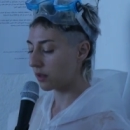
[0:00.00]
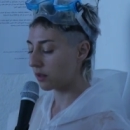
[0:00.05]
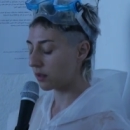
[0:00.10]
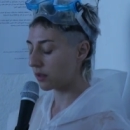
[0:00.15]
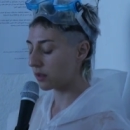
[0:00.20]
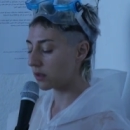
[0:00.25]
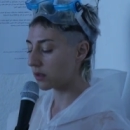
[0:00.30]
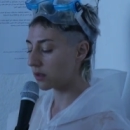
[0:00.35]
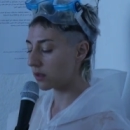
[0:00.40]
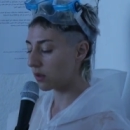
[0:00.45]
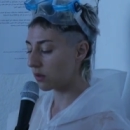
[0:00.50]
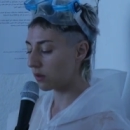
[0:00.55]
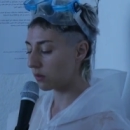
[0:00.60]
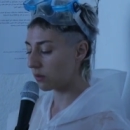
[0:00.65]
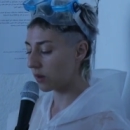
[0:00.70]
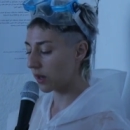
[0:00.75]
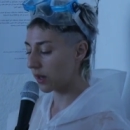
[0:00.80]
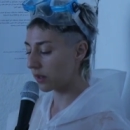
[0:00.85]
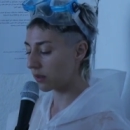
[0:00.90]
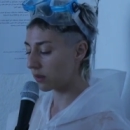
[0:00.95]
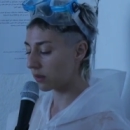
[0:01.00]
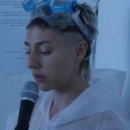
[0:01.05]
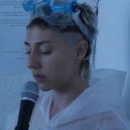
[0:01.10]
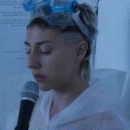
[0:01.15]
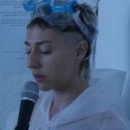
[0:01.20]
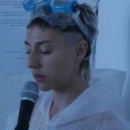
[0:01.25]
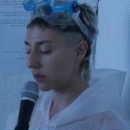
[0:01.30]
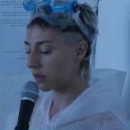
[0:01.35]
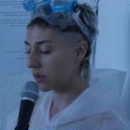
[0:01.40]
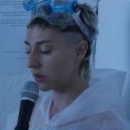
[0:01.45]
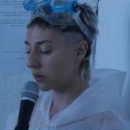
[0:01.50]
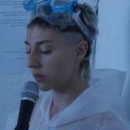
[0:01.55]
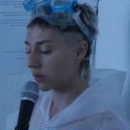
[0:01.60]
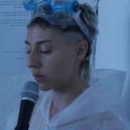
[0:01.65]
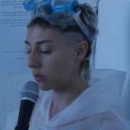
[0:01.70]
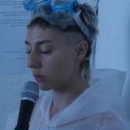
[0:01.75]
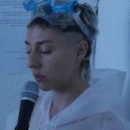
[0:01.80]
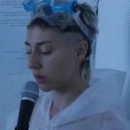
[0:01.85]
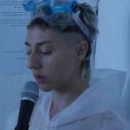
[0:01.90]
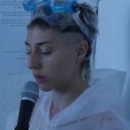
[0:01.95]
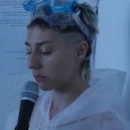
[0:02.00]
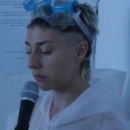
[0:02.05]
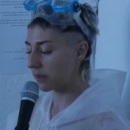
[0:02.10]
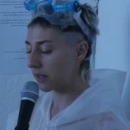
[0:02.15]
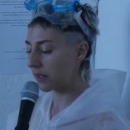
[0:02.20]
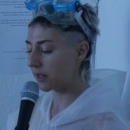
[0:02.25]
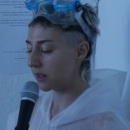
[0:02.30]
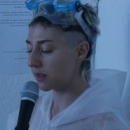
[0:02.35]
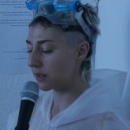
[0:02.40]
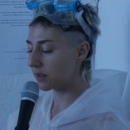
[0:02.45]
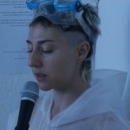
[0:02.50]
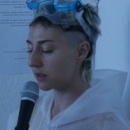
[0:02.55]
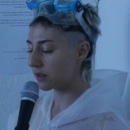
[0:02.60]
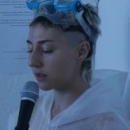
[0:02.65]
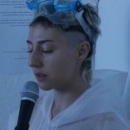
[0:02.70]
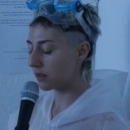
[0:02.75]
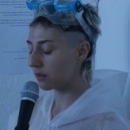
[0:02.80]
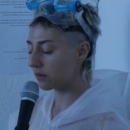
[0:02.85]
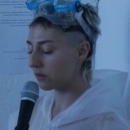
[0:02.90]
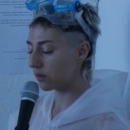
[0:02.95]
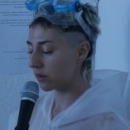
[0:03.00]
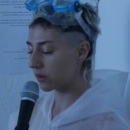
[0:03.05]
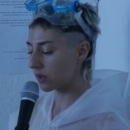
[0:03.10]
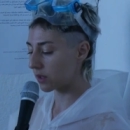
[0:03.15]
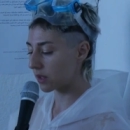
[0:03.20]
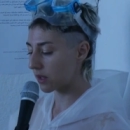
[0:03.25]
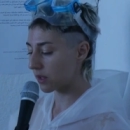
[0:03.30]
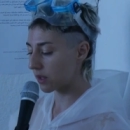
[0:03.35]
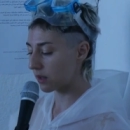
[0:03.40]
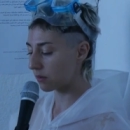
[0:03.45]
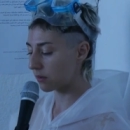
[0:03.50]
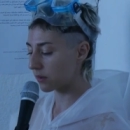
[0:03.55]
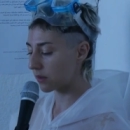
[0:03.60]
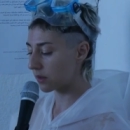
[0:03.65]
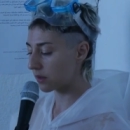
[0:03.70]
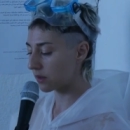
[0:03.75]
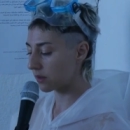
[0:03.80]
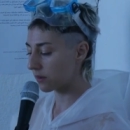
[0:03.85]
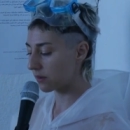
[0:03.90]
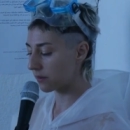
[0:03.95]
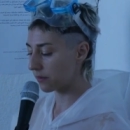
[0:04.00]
The songwriter used the word peace four times.